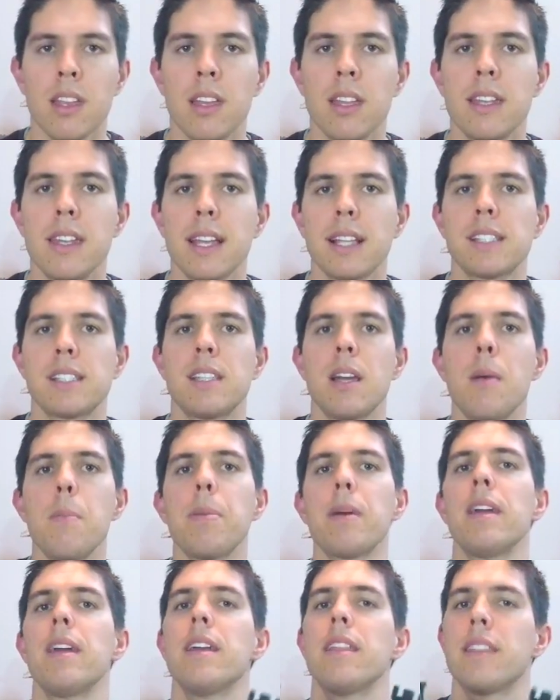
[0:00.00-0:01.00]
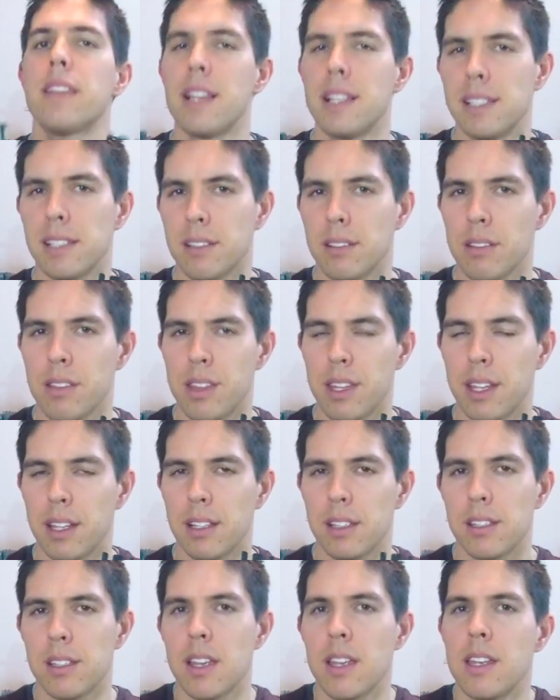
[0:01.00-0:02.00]
Next up, these little
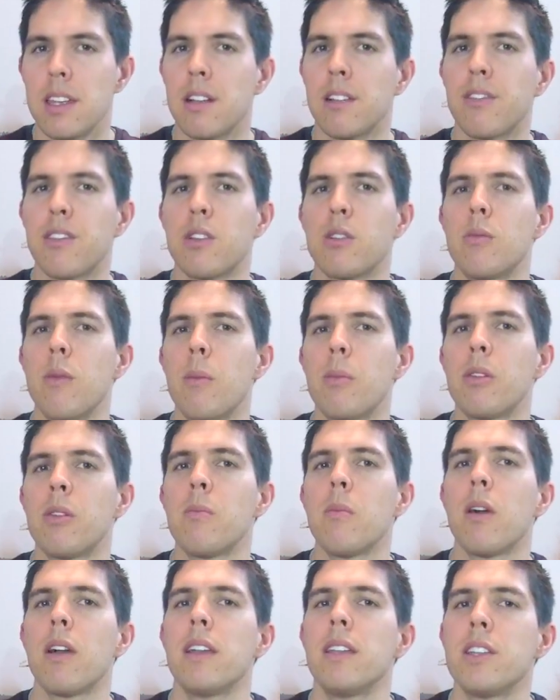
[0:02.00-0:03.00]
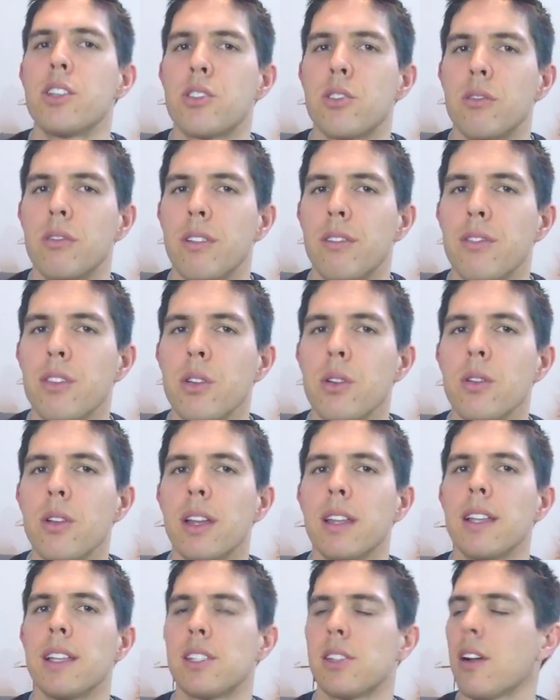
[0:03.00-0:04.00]
things. Now if you remember in my initial review,
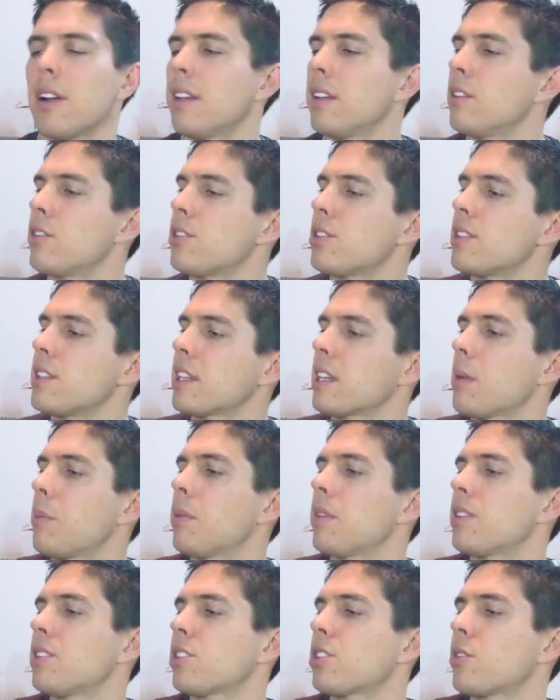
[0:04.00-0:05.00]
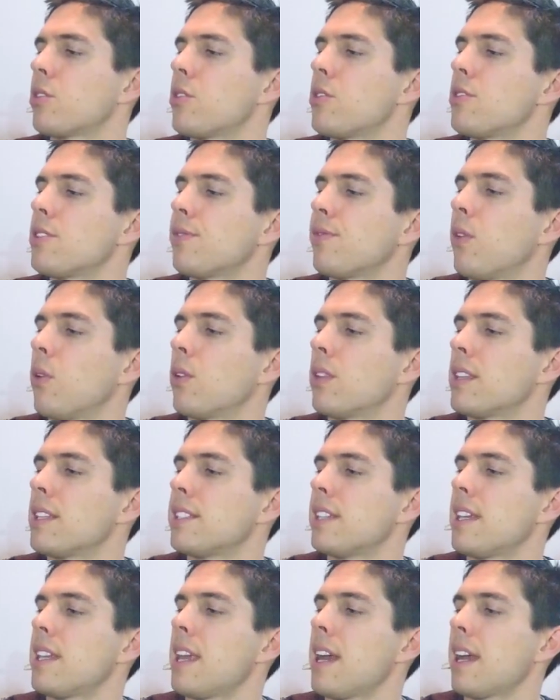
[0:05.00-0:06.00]
unless I loosened a couple of screws for the
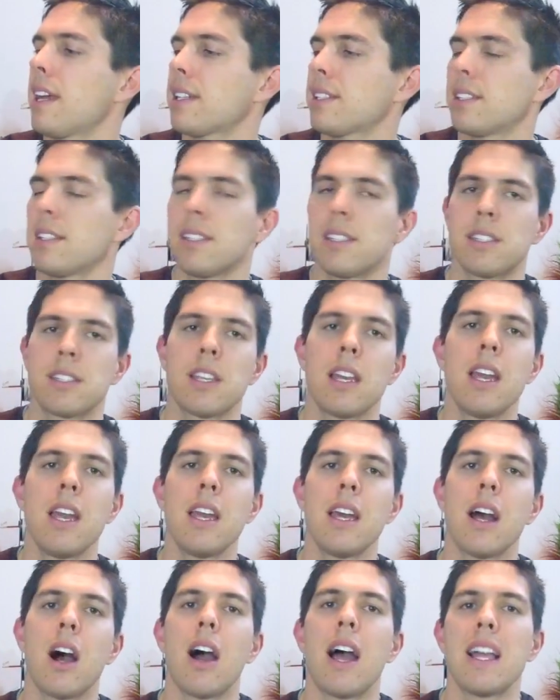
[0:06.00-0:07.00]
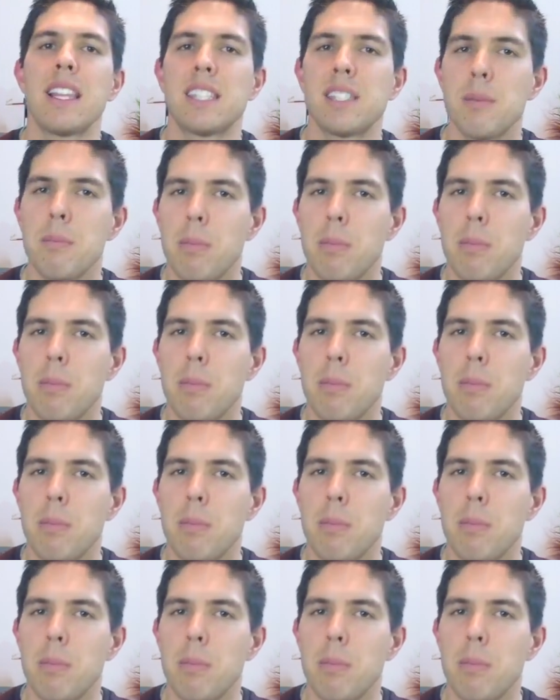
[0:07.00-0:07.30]
Z axis, I had some